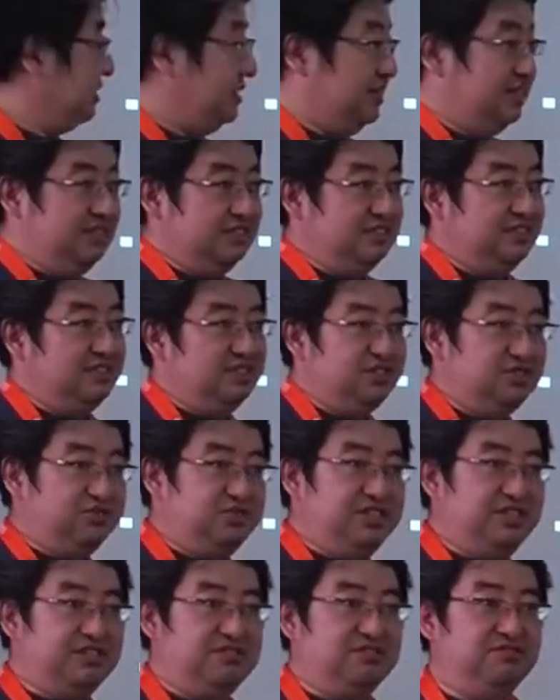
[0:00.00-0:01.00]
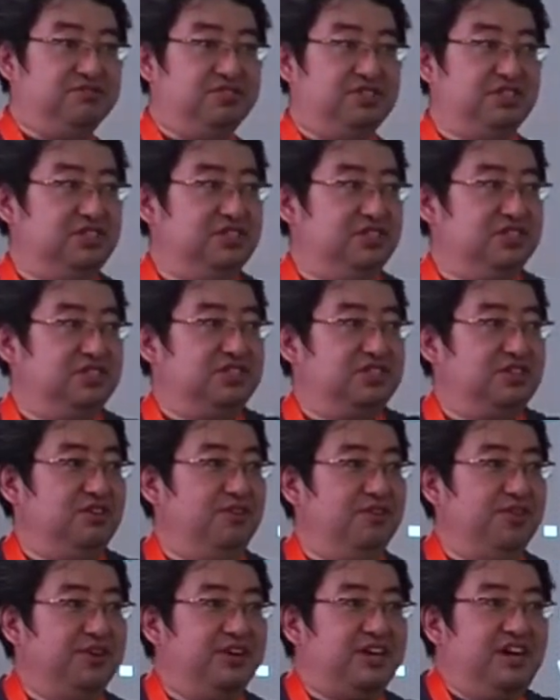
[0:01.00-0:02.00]
trend continues of the
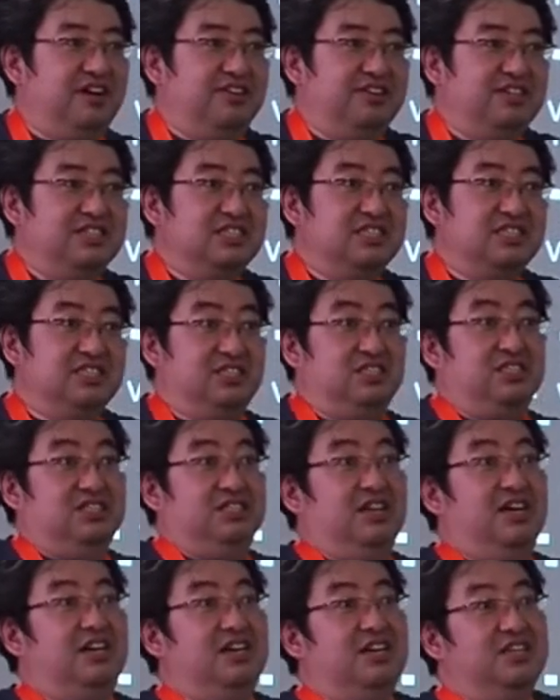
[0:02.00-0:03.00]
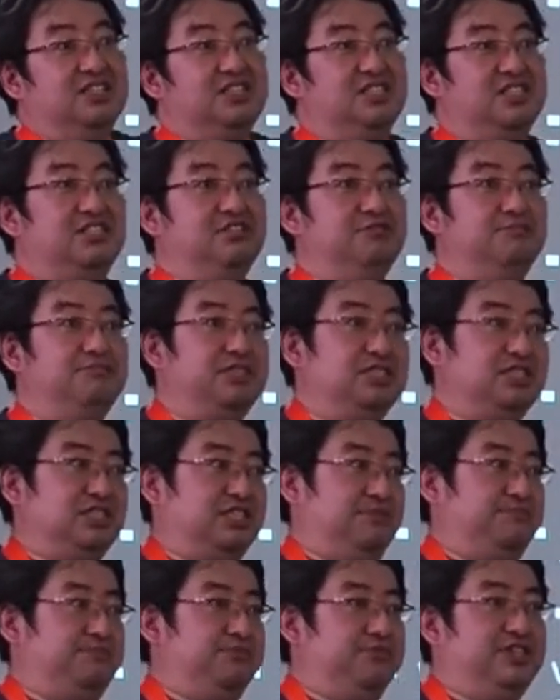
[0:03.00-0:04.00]
current uh, skill-based separated
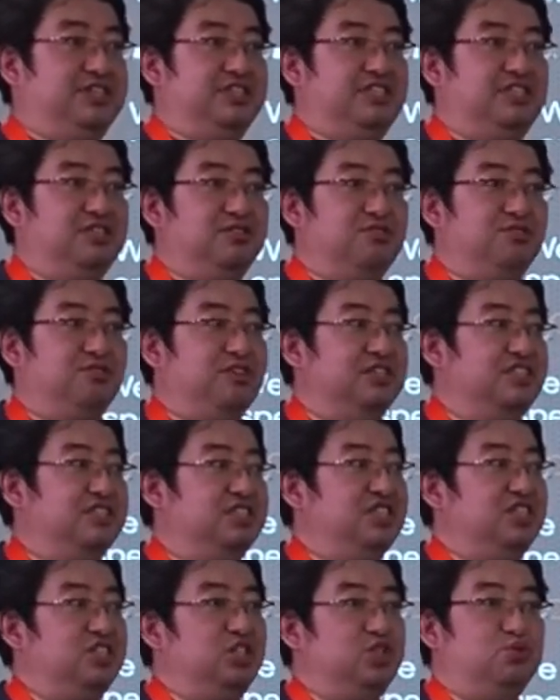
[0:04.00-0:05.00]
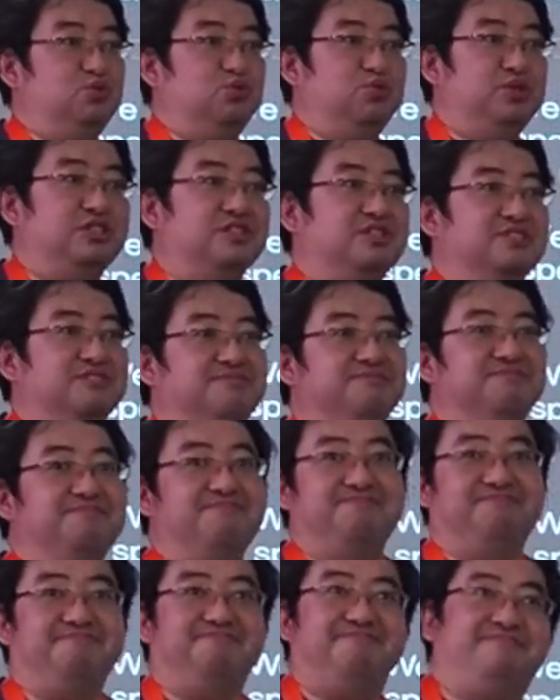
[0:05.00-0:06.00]
organization will
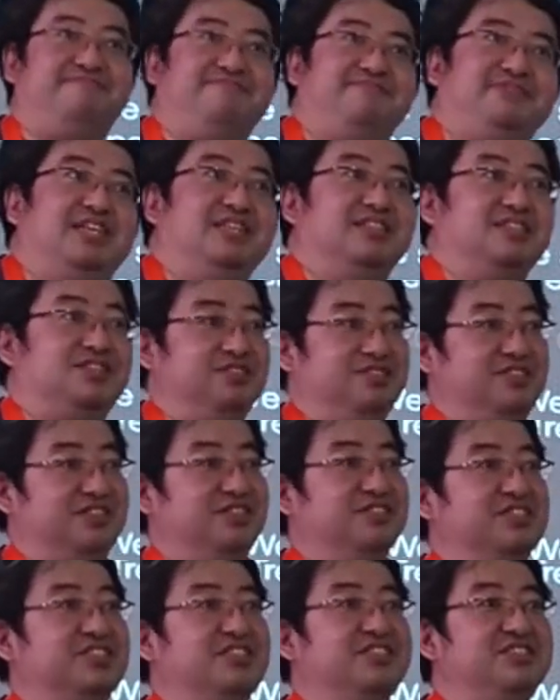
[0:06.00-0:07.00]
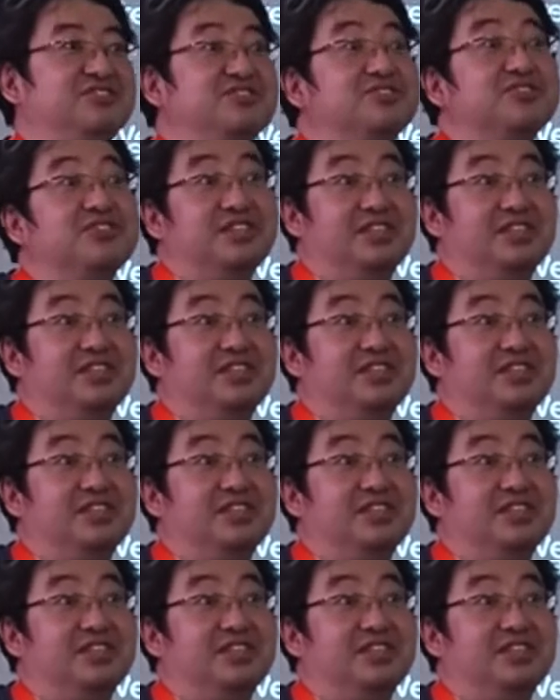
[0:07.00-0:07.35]
uh, continue to eliminate.